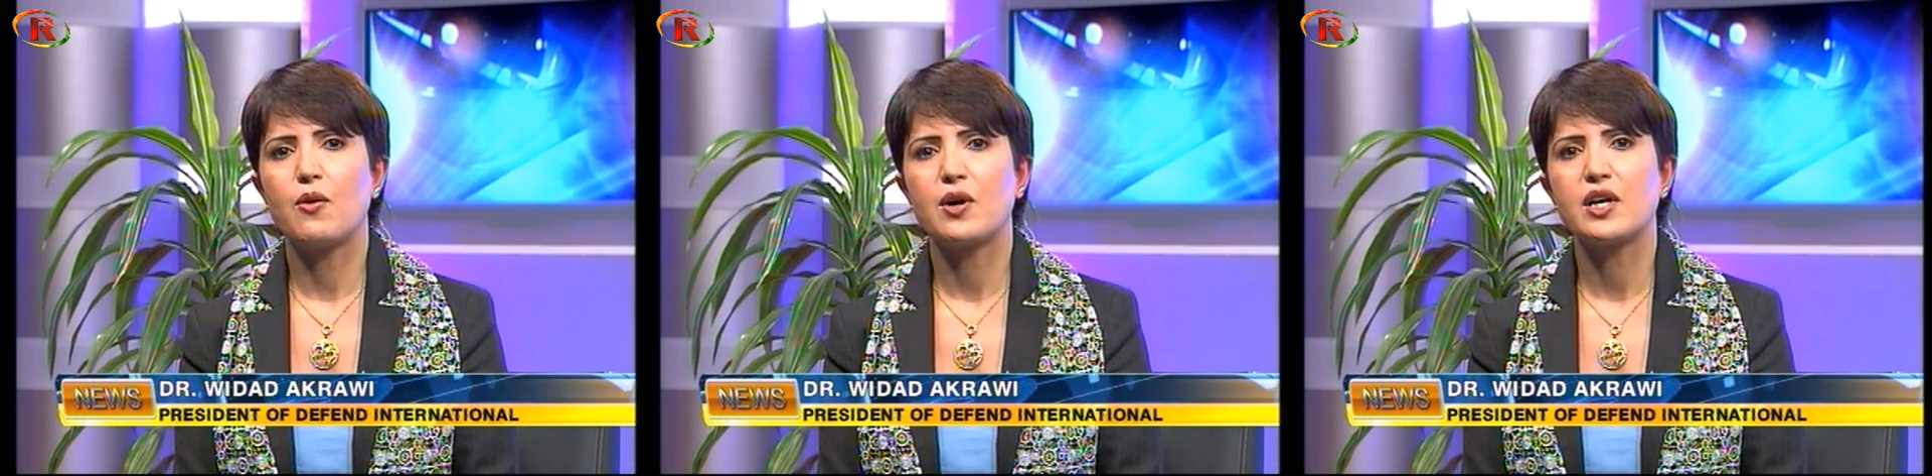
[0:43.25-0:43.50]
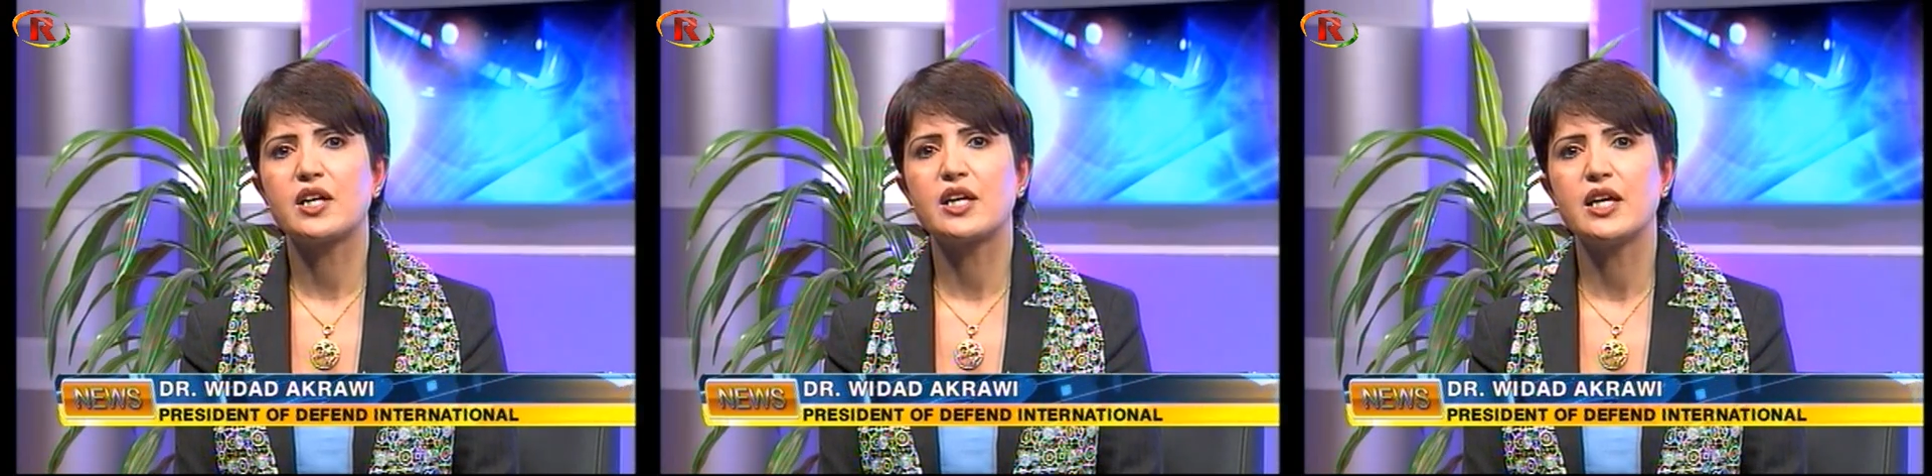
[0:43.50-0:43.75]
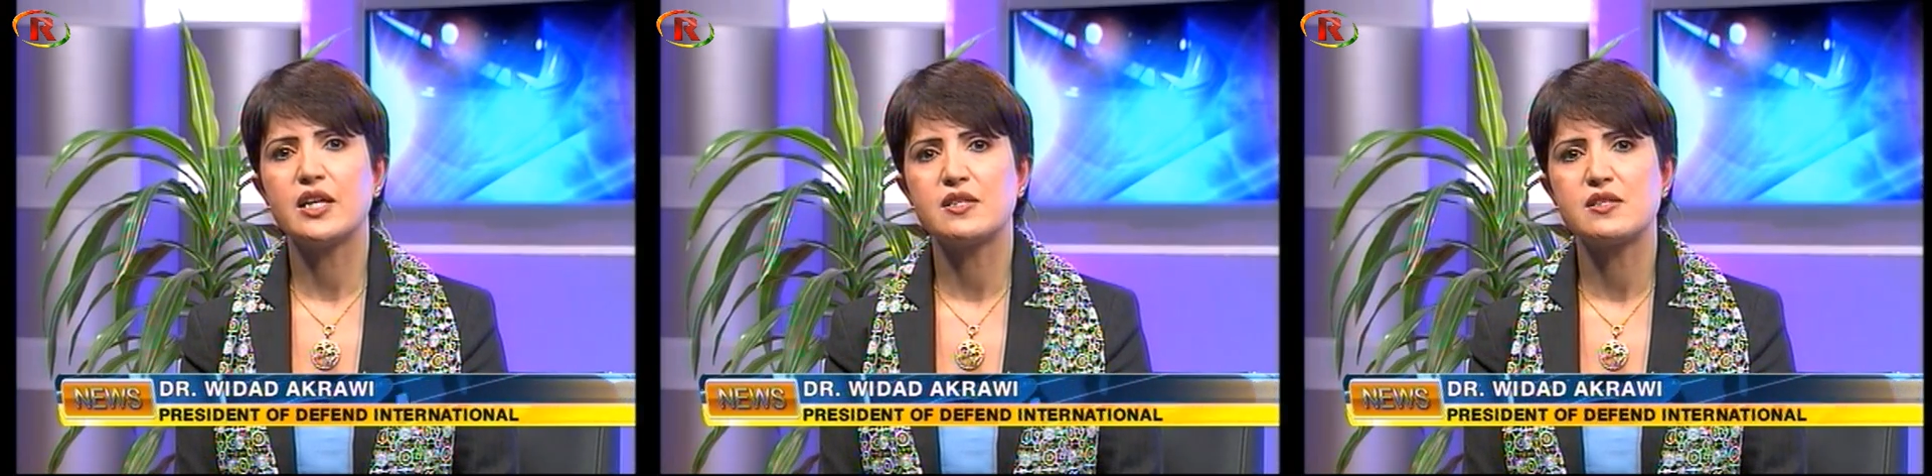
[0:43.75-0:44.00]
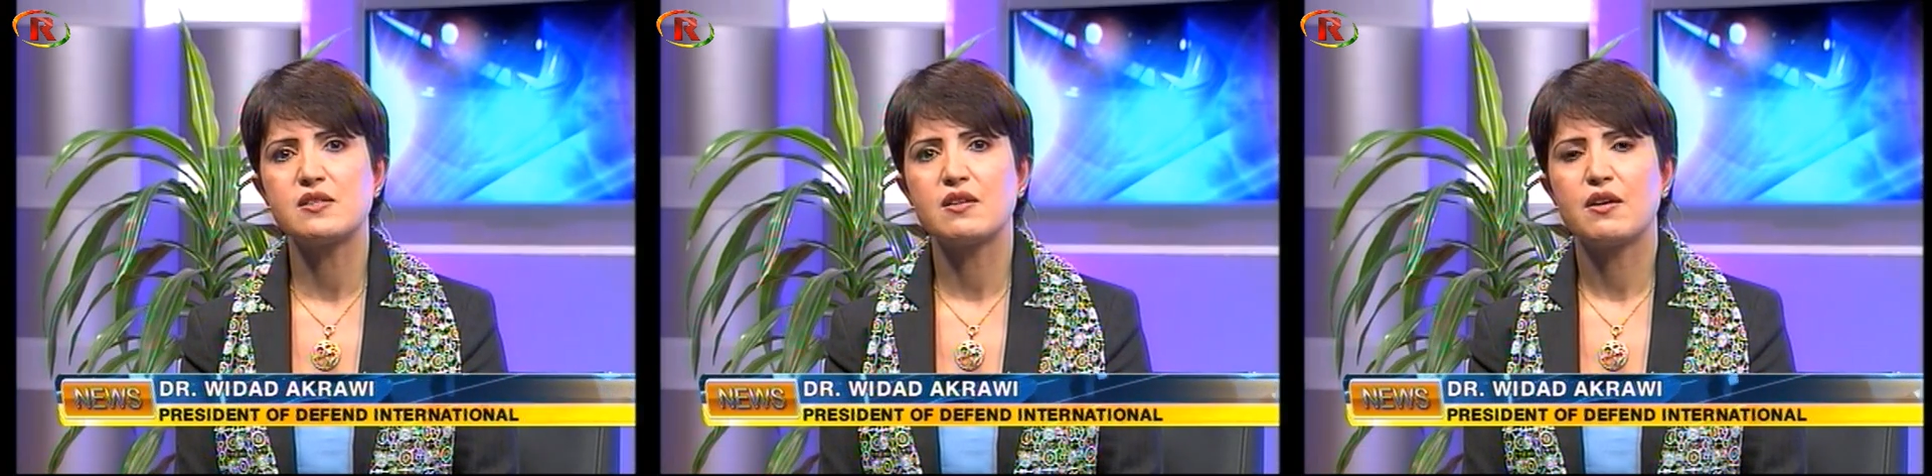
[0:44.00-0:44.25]
our
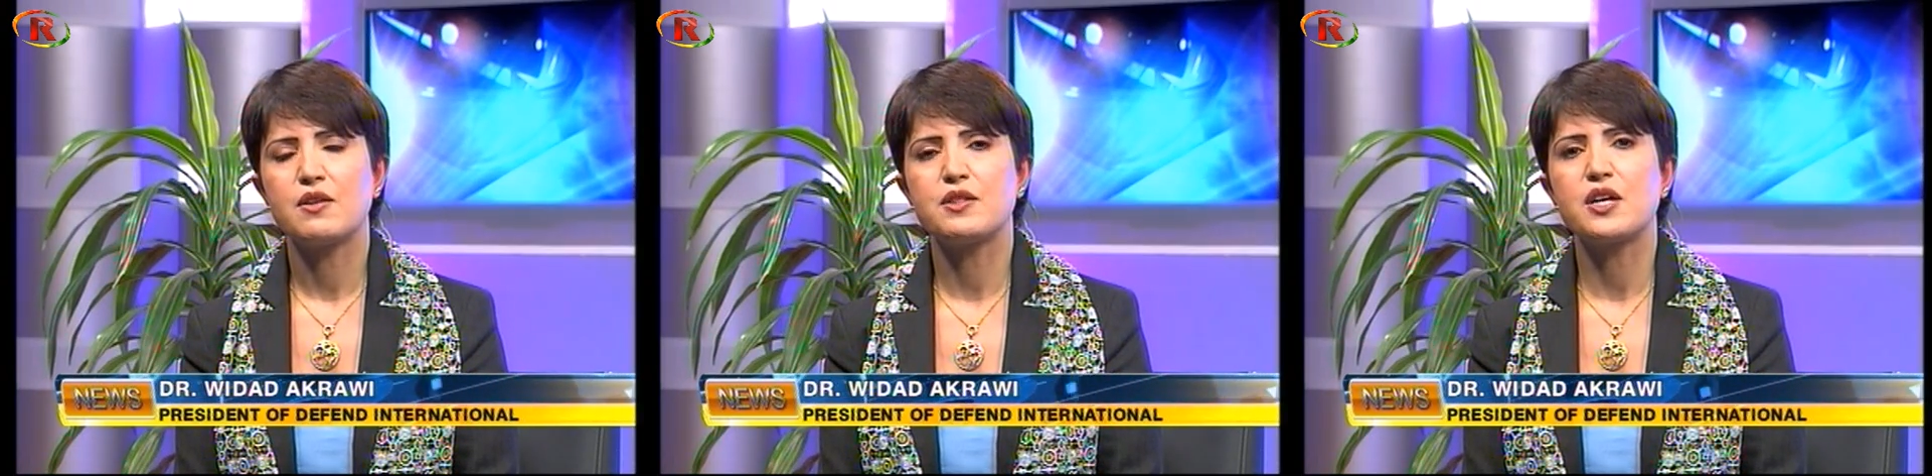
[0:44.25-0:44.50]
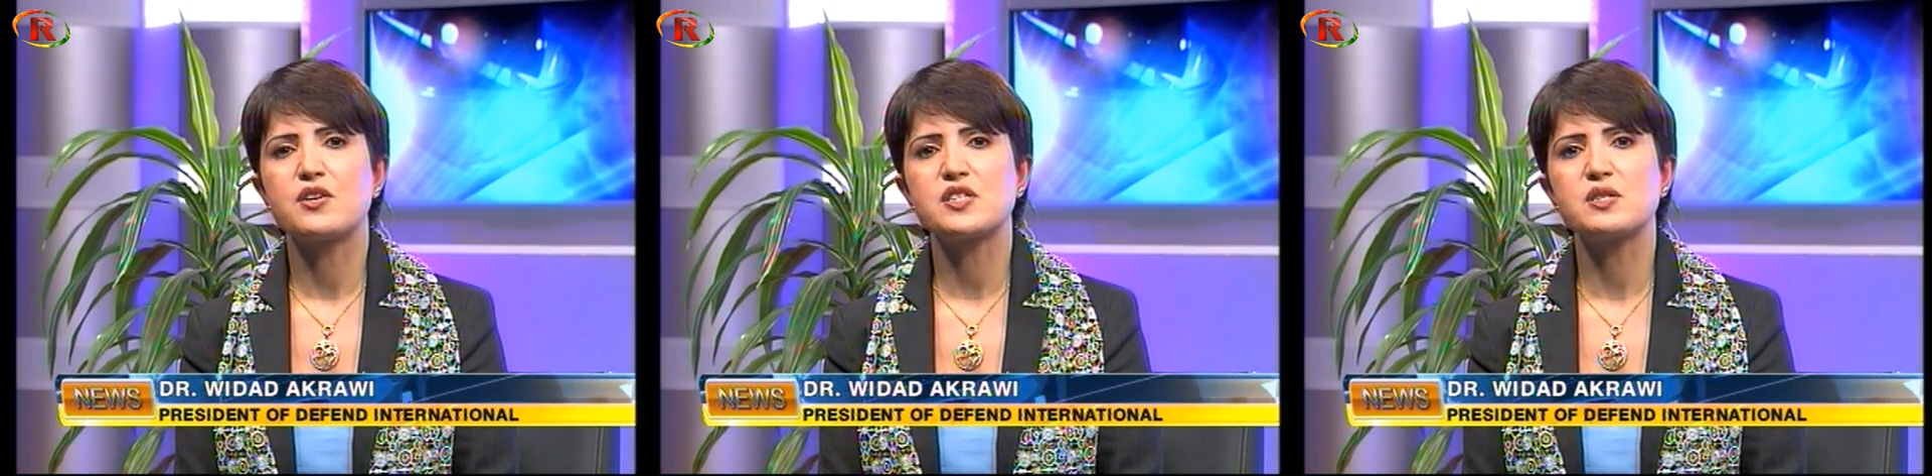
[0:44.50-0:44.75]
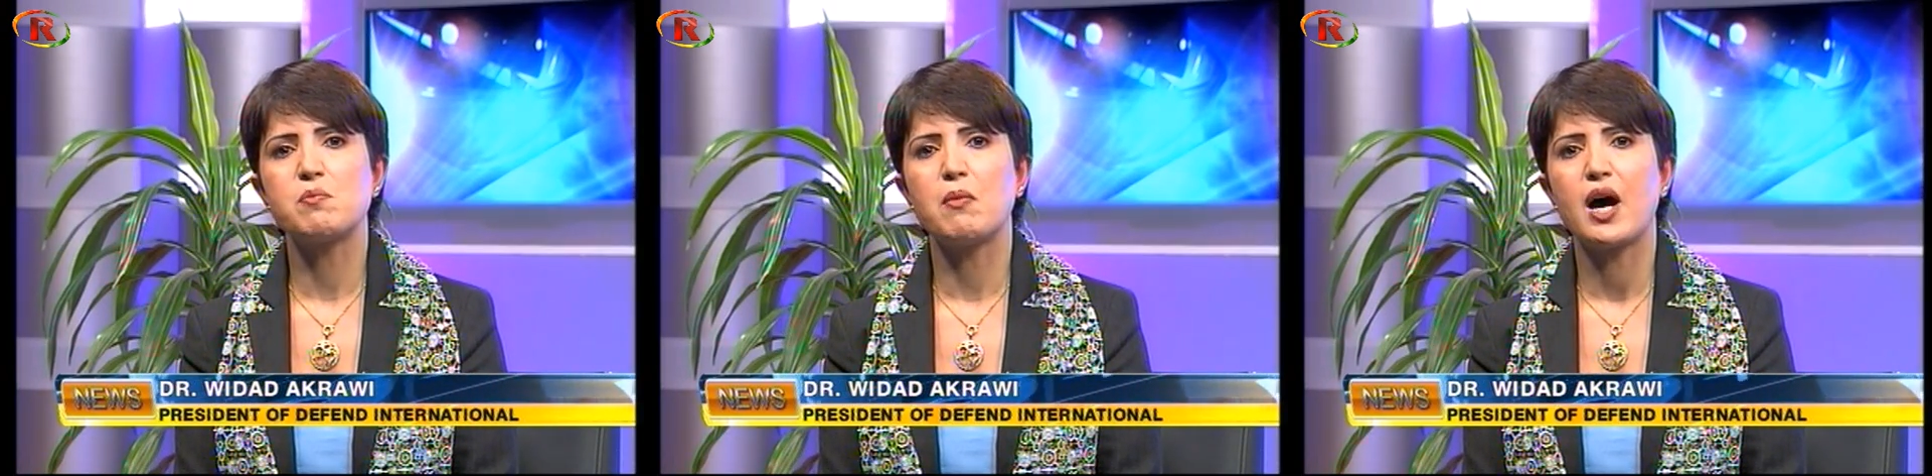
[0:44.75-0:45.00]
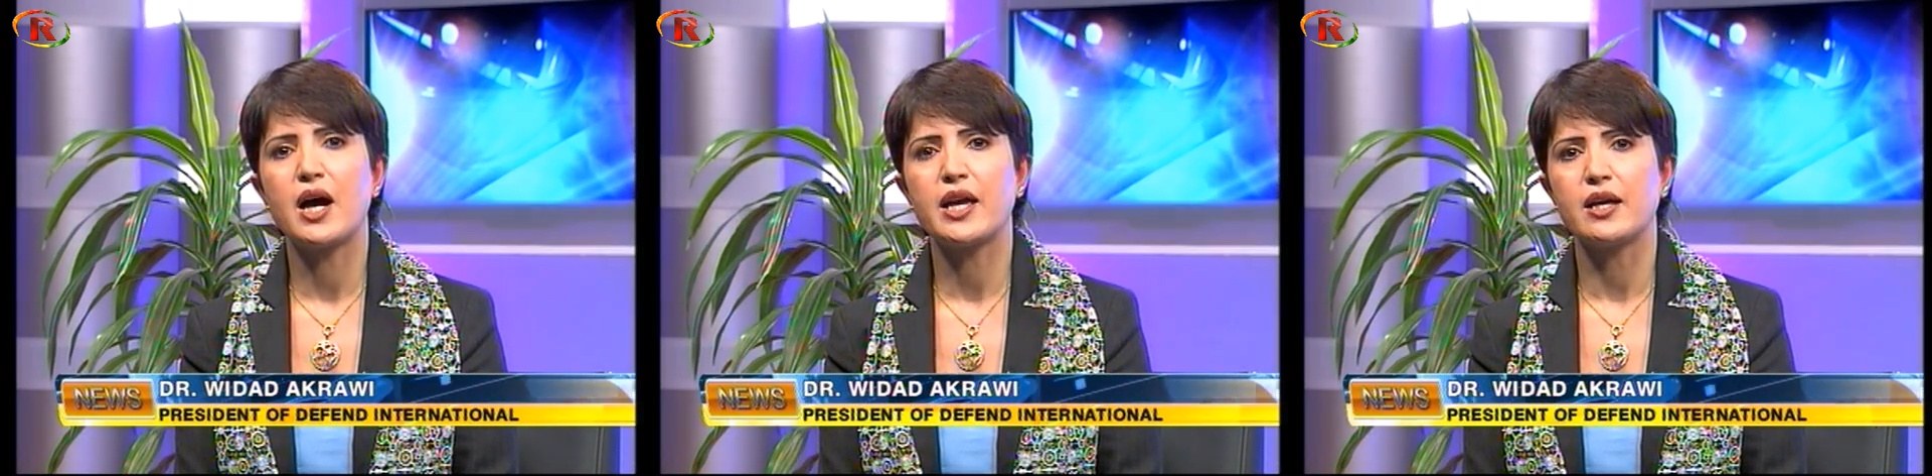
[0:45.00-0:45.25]
kids their
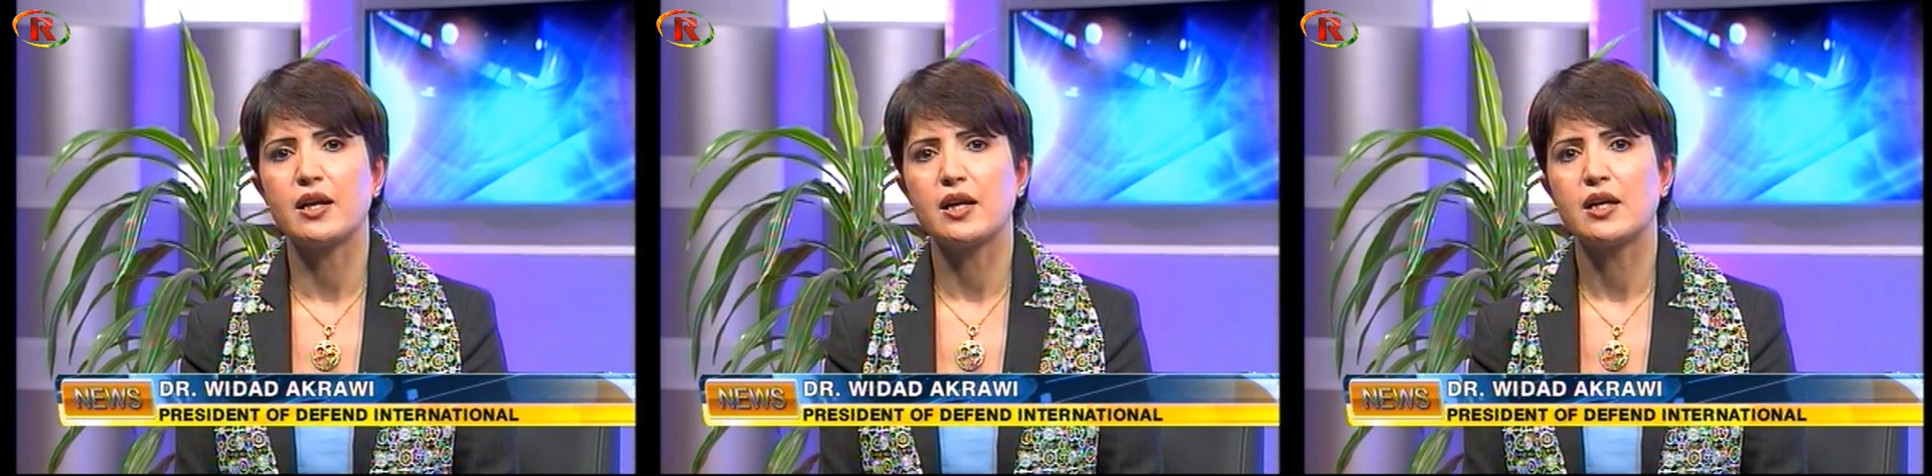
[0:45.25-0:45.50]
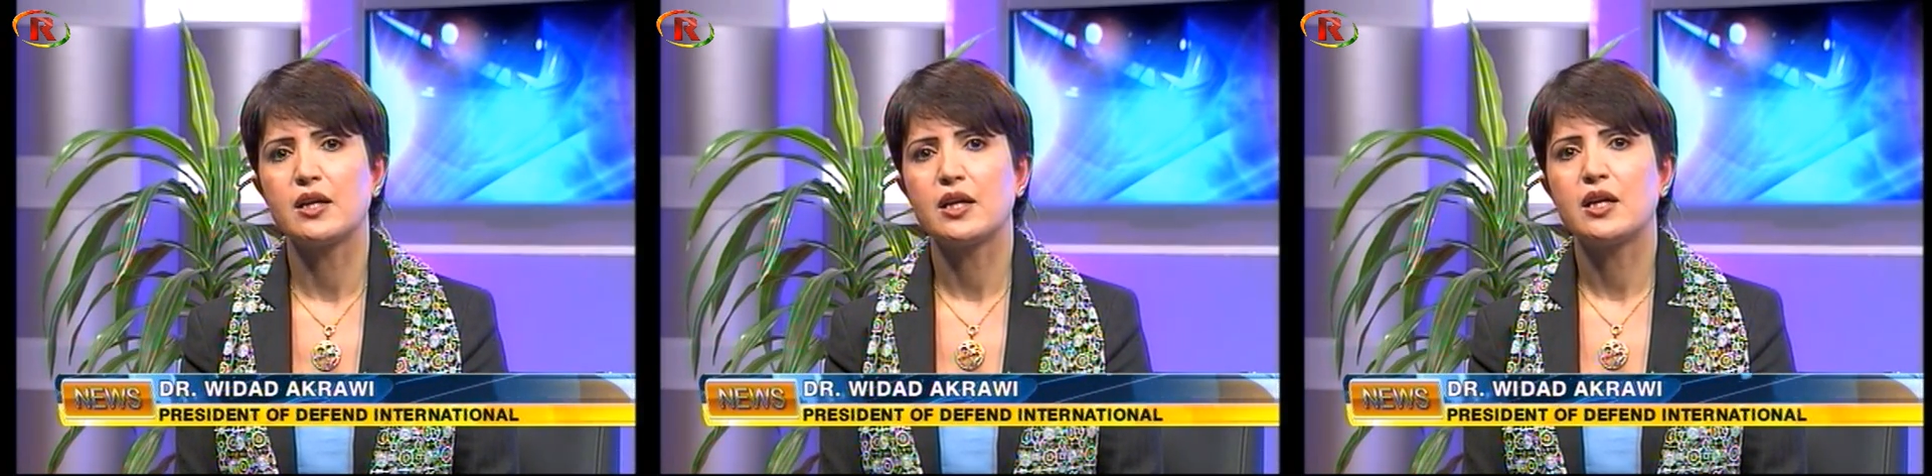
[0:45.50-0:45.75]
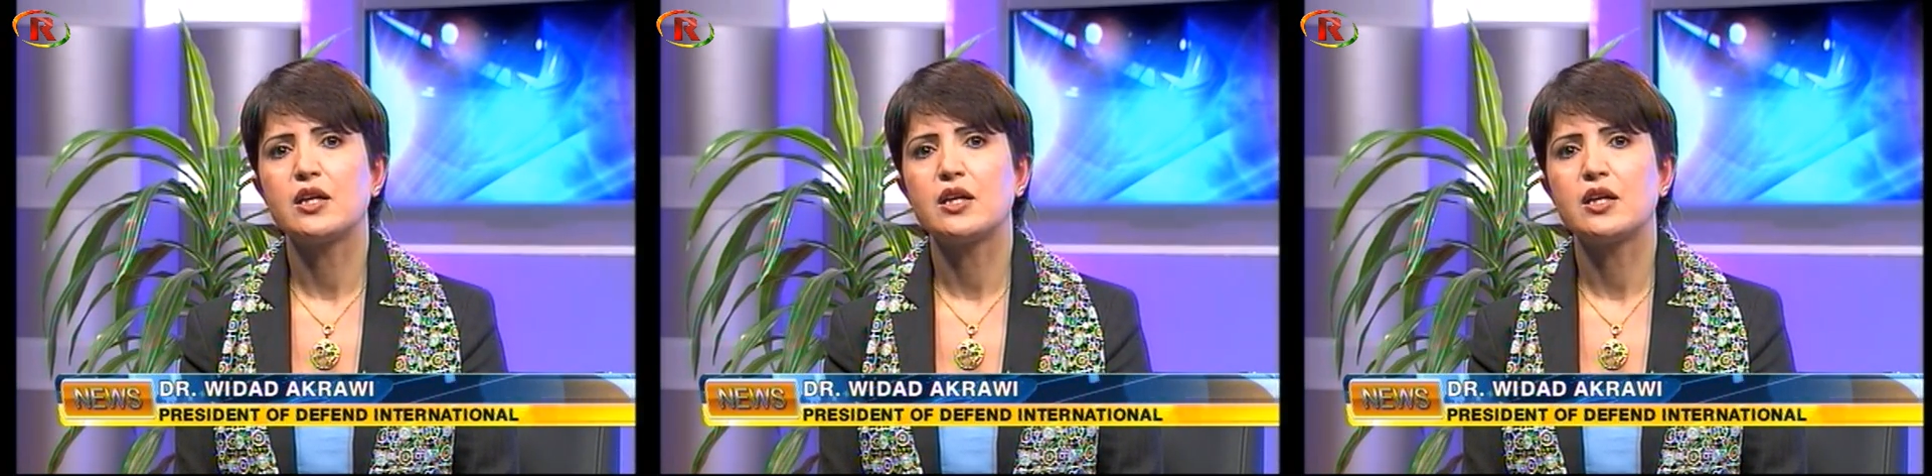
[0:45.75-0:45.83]
smile.